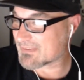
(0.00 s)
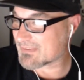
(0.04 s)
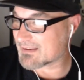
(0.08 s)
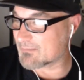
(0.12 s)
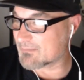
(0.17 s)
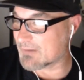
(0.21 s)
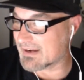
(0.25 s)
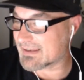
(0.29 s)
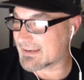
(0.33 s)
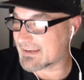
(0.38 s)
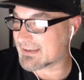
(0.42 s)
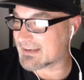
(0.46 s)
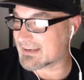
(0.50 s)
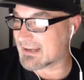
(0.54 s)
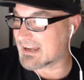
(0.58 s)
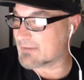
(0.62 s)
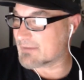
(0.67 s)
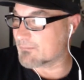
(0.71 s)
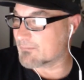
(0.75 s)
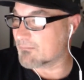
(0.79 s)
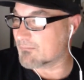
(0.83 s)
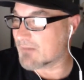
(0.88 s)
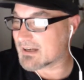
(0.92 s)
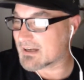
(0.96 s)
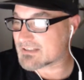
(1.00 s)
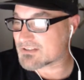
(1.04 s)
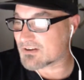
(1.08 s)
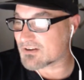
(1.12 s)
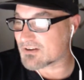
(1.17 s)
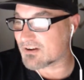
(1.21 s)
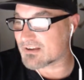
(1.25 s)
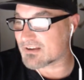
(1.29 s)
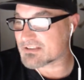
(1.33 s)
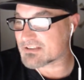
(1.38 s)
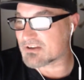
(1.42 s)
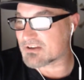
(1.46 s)
Mike and I must
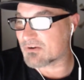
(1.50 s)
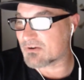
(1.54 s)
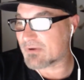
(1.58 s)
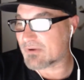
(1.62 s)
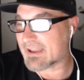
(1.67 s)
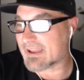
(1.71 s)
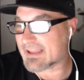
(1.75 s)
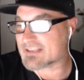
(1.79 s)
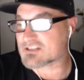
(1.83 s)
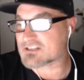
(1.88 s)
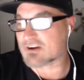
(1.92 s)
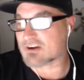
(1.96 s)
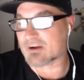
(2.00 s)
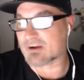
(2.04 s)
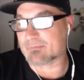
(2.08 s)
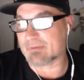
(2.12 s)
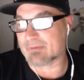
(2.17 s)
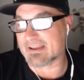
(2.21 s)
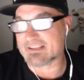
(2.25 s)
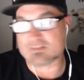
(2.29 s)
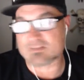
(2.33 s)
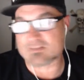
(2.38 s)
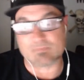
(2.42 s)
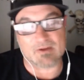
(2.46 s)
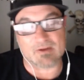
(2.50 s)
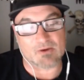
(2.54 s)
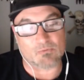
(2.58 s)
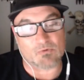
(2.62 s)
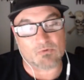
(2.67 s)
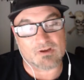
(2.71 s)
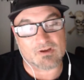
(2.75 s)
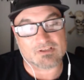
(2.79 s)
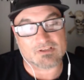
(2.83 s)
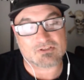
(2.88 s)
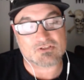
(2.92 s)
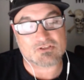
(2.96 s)
also hedge our bets by
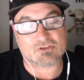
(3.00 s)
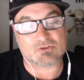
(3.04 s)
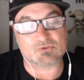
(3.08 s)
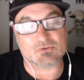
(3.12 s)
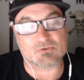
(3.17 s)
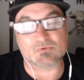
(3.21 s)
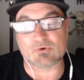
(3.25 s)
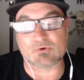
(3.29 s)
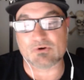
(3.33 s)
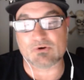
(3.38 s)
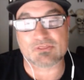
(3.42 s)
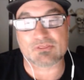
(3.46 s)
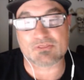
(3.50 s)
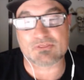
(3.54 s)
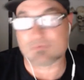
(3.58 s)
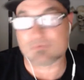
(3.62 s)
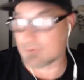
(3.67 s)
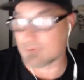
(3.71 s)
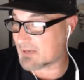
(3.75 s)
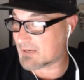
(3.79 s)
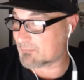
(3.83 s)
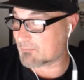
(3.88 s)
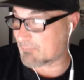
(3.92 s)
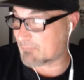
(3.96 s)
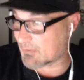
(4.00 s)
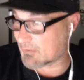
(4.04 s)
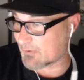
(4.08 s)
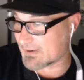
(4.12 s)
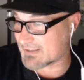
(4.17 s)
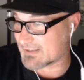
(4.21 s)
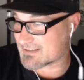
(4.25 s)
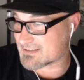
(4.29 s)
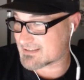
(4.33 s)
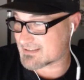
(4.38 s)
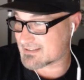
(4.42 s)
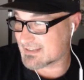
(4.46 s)
1, 2, or 3
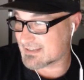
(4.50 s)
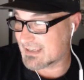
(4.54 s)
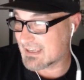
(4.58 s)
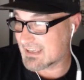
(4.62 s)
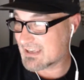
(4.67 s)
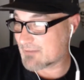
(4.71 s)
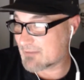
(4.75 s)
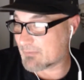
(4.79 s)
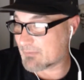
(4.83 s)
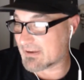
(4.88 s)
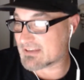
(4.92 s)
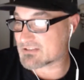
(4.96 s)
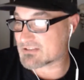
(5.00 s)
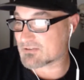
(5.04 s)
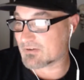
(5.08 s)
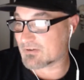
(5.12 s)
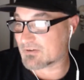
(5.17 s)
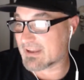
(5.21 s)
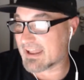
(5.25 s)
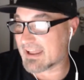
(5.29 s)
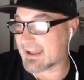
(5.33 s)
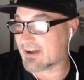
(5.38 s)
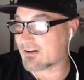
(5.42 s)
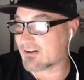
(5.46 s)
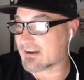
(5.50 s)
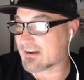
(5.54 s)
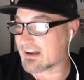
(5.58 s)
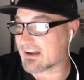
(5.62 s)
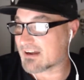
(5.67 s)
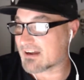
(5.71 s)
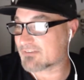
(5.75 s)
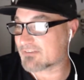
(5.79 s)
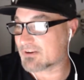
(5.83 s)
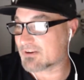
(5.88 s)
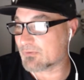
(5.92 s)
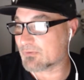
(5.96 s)
points based on how
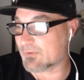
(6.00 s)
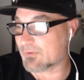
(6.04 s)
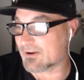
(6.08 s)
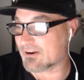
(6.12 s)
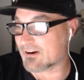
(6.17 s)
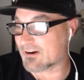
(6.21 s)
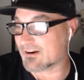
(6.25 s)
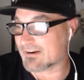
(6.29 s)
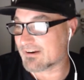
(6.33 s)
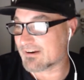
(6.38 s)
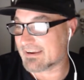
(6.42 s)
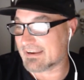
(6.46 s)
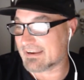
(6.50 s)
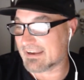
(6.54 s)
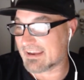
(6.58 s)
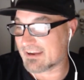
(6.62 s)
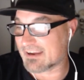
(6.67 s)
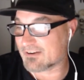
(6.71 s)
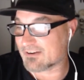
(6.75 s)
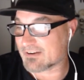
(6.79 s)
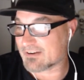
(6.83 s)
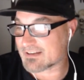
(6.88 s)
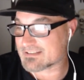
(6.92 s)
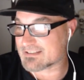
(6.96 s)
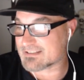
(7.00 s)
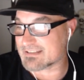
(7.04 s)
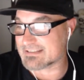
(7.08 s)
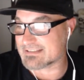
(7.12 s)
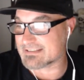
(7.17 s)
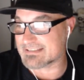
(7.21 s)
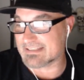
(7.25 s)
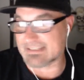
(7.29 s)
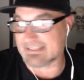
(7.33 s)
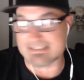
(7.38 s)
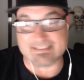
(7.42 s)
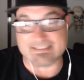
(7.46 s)
confident we are in Erik's
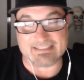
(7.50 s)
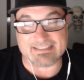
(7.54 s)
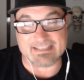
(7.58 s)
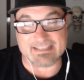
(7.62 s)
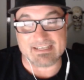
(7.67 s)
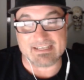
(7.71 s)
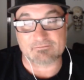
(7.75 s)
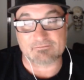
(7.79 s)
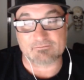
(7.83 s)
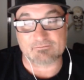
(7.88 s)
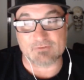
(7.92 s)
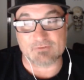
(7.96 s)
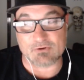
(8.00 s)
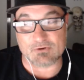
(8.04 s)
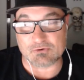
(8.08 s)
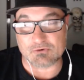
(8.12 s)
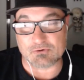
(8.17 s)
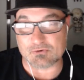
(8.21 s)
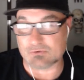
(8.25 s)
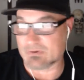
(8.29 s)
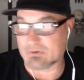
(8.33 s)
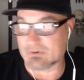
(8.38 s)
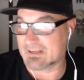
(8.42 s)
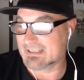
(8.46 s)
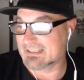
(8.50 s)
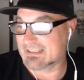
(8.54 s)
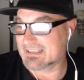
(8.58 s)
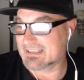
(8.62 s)
D&D foo.